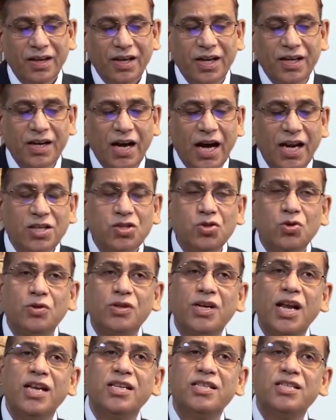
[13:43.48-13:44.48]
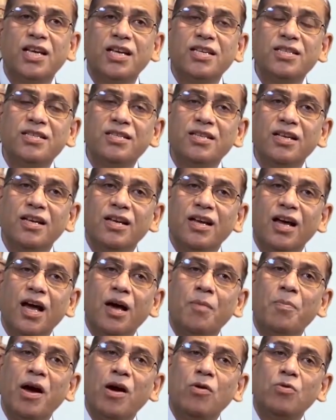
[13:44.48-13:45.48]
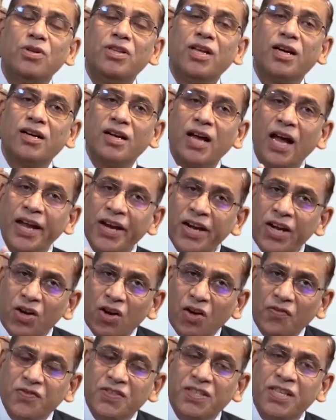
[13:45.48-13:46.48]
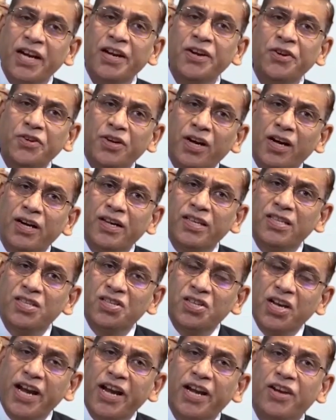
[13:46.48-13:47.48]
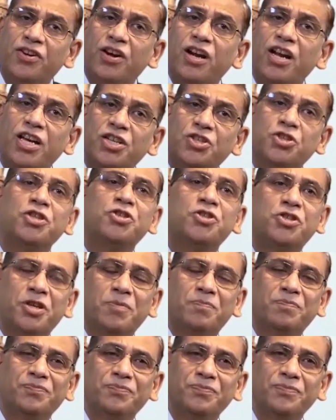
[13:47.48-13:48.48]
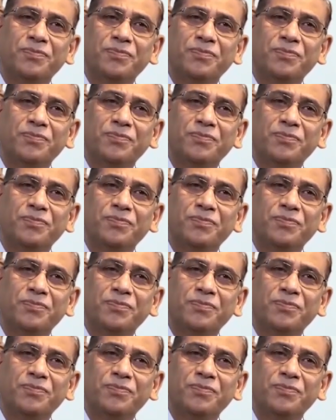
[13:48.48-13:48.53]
It also tells us about the kind of center-state relationship.